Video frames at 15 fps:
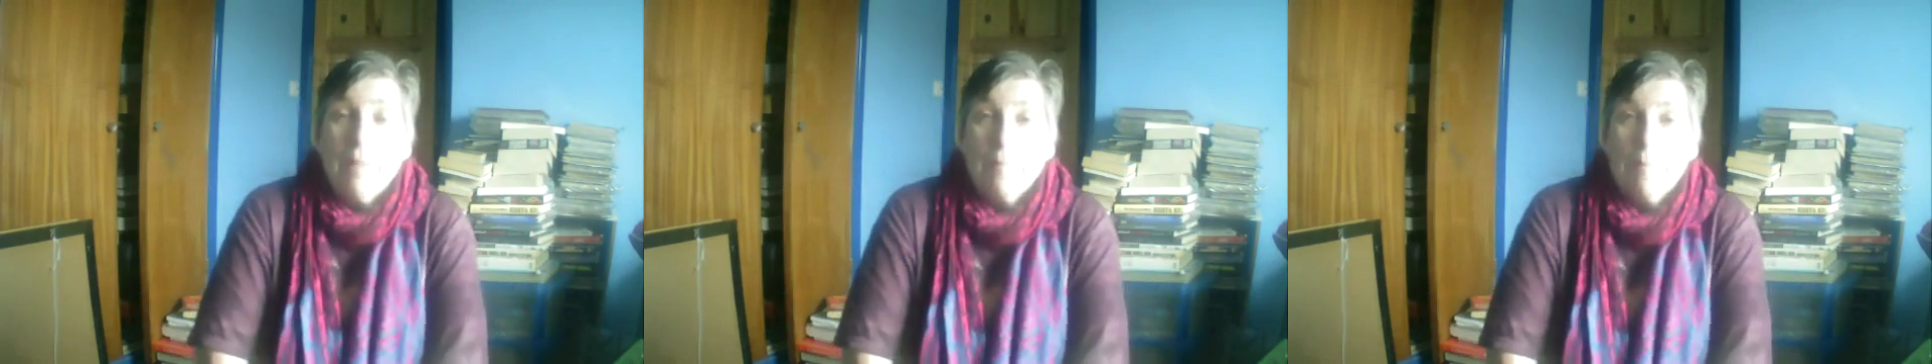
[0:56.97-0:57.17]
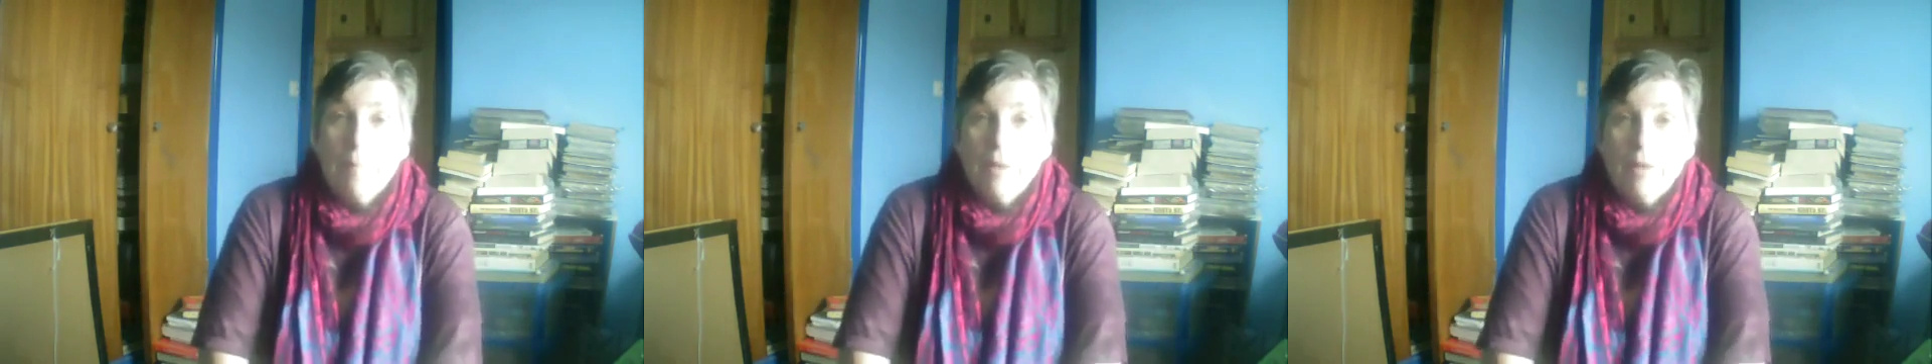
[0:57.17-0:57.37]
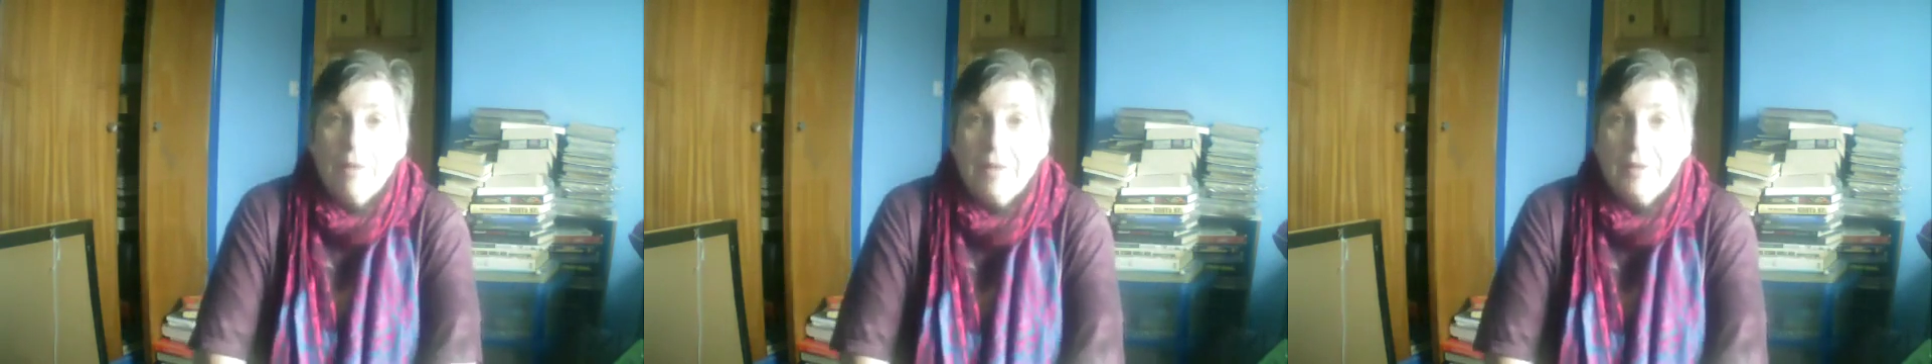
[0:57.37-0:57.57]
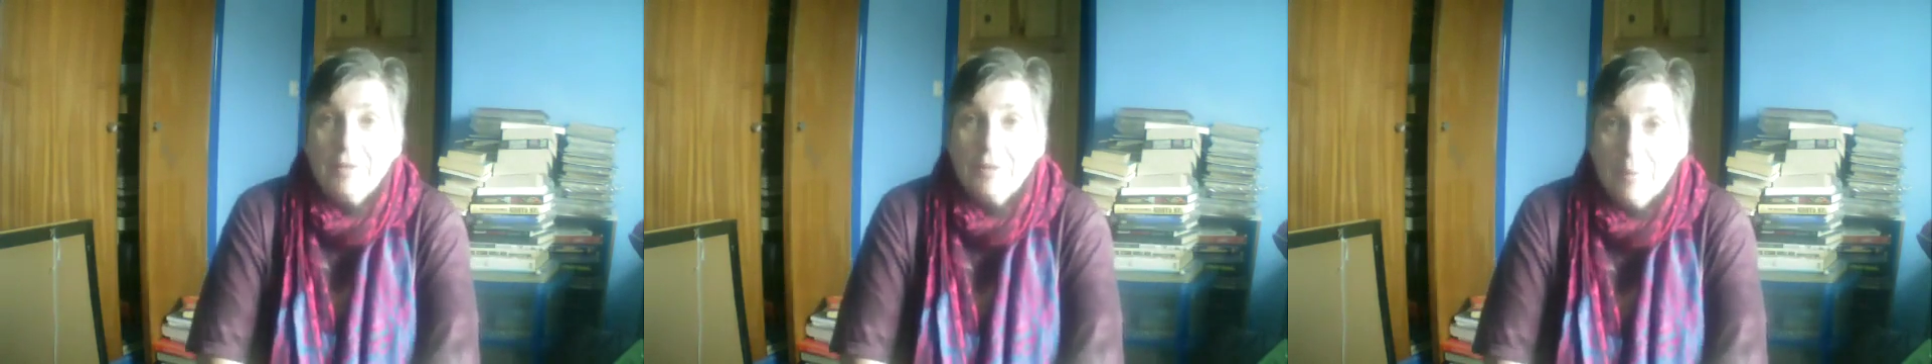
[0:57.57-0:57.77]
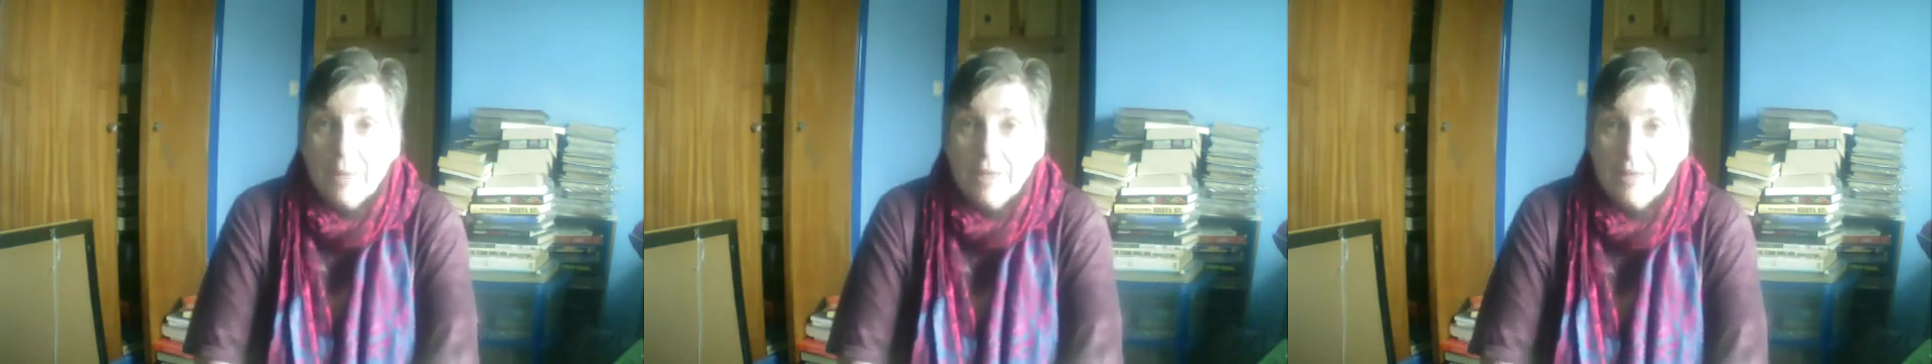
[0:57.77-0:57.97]
But
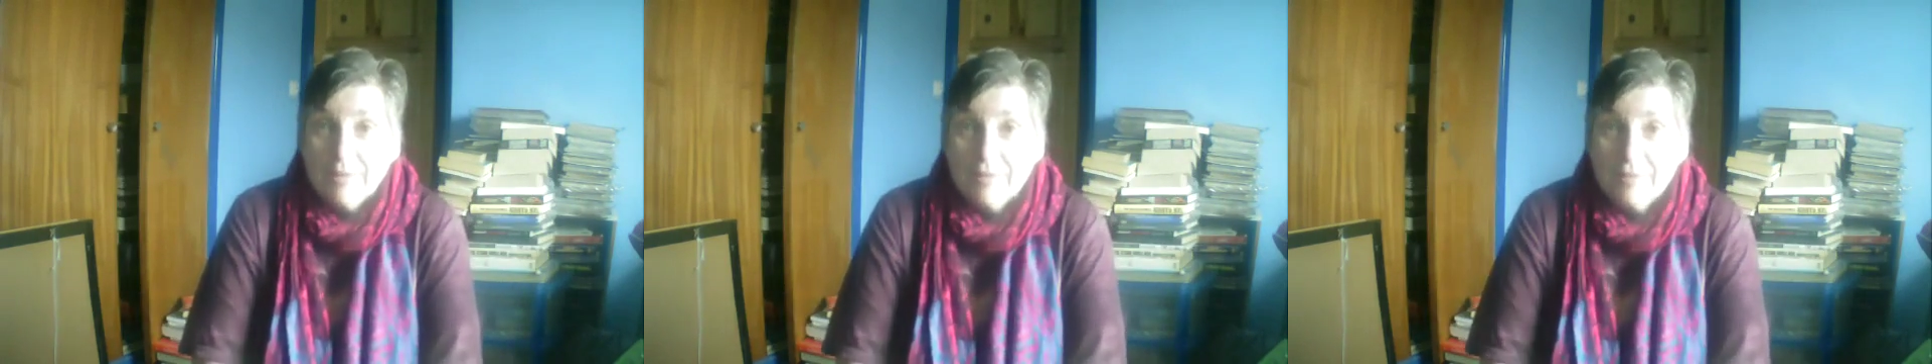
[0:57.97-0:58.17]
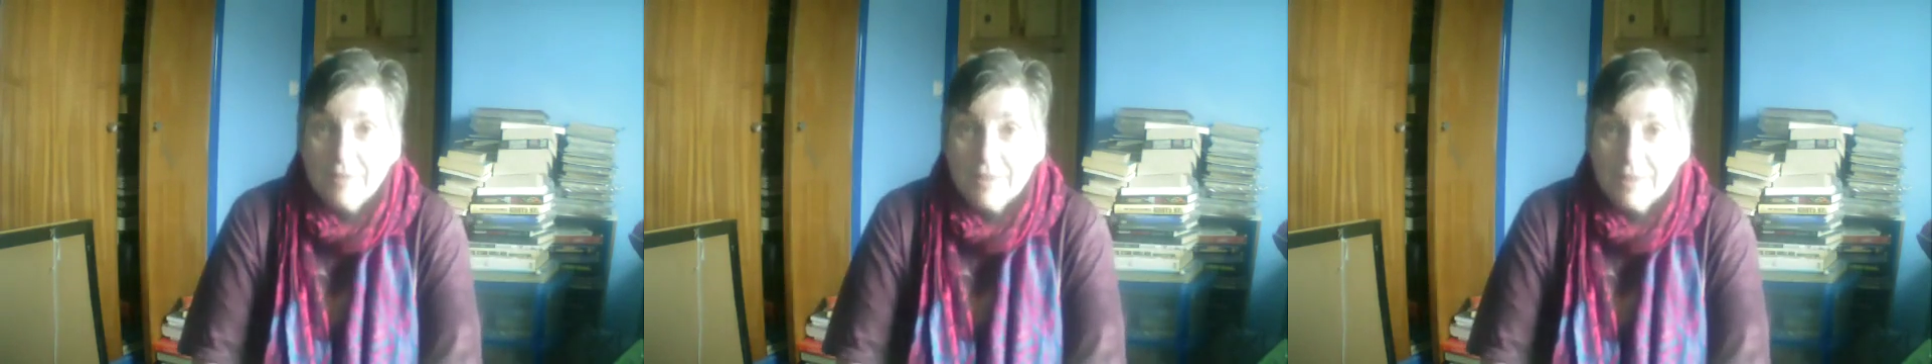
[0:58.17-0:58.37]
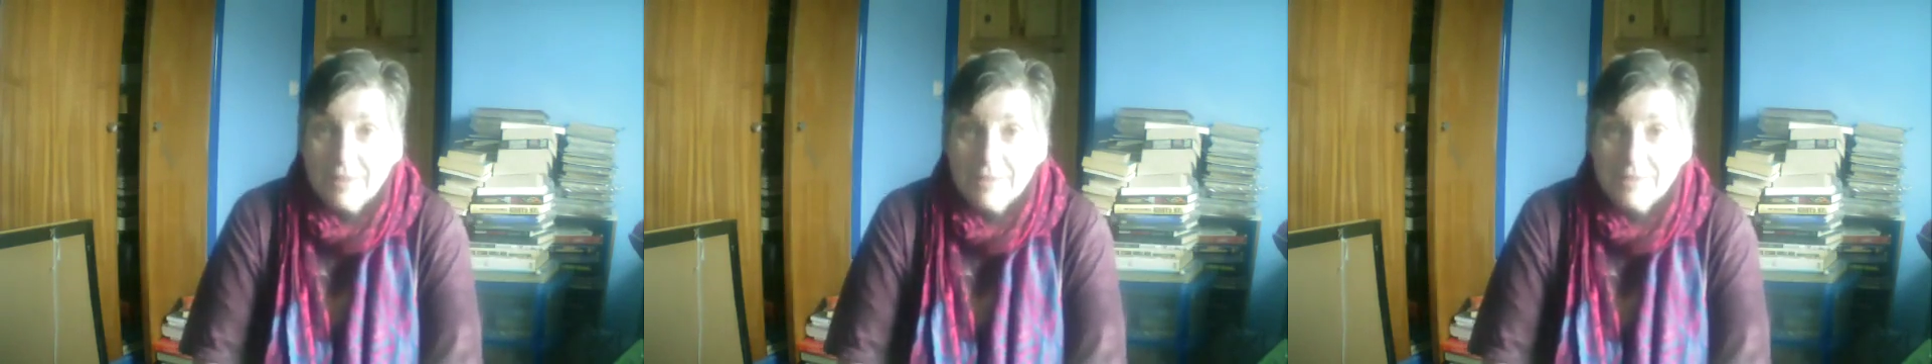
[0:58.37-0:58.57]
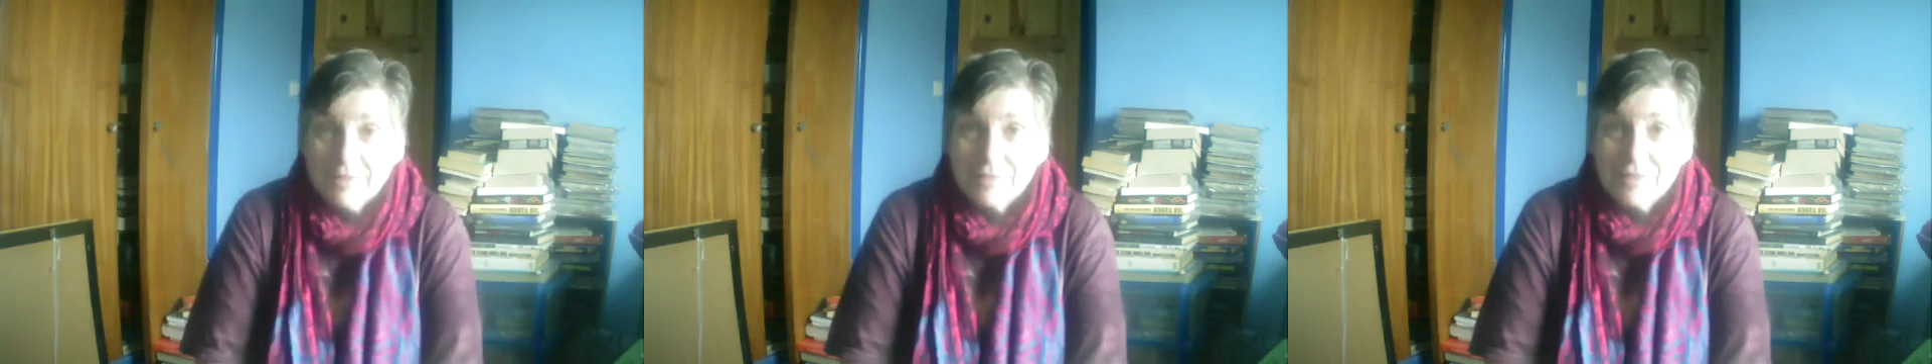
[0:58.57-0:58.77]
the main thing is that,